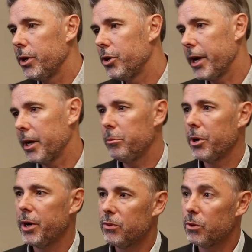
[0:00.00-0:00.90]
three check-in
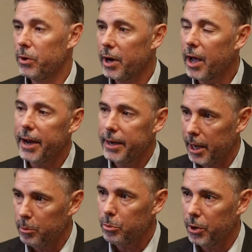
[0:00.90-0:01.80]
periods, so nine
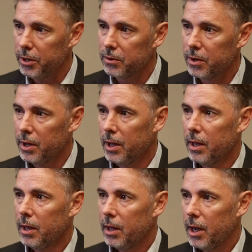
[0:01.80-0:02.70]
endpoints.
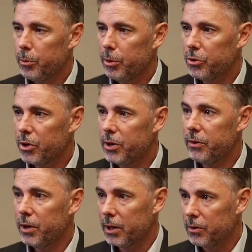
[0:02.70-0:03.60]
And we were
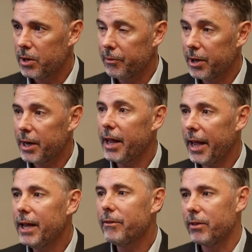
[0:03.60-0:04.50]
statistically Great. significant
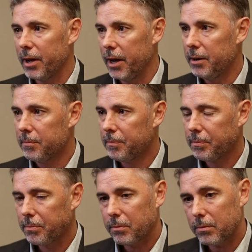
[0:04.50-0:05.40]
at eight of the nine.
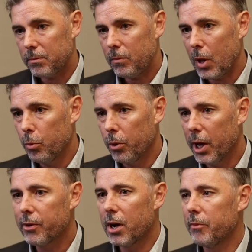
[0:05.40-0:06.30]
We'll
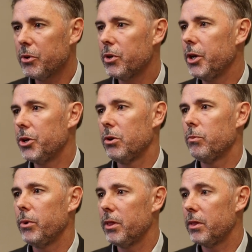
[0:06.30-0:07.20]
have a
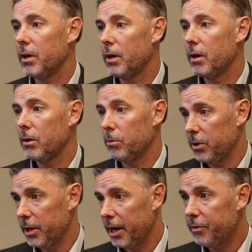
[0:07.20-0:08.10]
conversation with, uh,
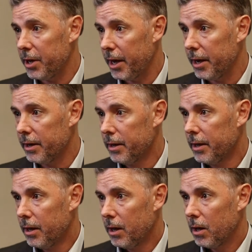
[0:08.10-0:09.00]
with the FDA
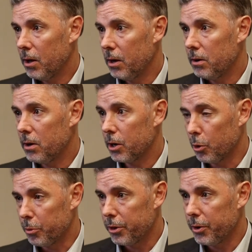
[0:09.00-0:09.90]
on
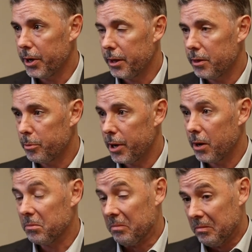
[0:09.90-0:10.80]
October 30th
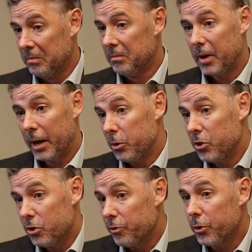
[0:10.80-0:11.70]
about,
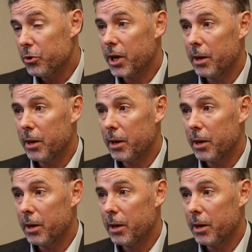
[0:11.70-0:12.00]
which is the first